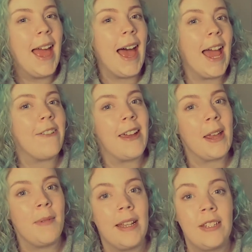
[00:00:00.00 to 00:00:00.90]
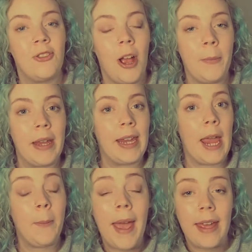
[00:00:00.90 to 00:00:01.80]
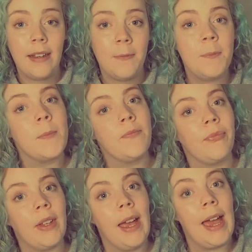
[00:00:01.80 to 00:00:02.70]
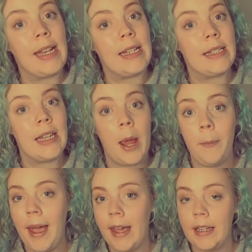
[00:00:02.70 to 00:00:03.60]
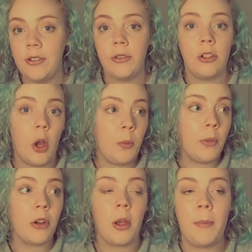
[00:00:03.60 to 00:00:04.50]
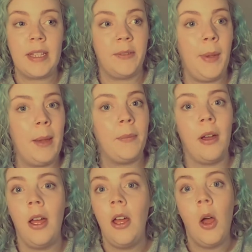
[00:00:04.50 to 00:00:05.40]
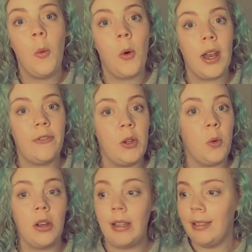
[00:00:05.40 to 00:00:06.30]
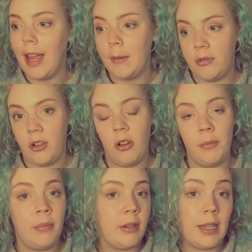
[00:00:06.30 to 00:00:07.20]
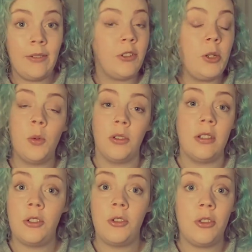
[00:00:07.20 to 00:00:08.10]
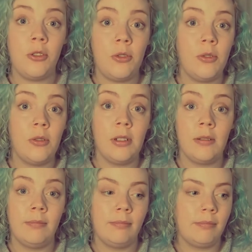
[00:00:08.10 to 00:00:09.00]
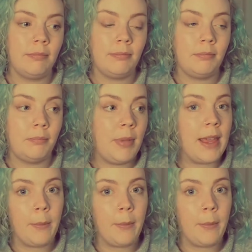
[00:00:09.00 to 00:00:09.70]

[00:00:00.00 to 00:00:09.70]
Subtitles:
I recommend grabbing a pen and a pad, notebook, piece of paper, whatever you want, laptop if you want to be that